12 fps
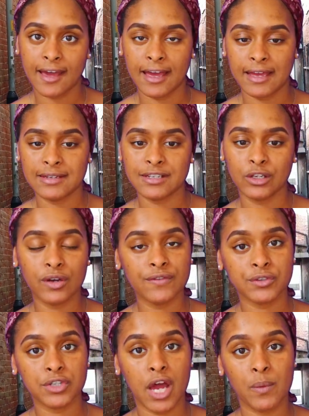and a lot of
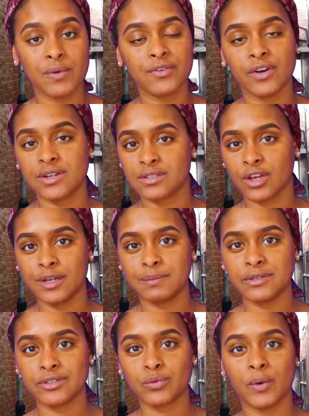the time with her
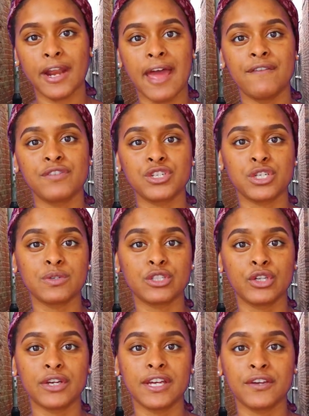assignments, whenever she
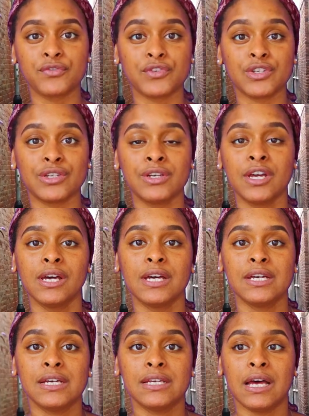was looking for
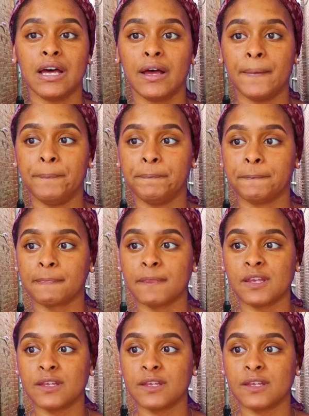um,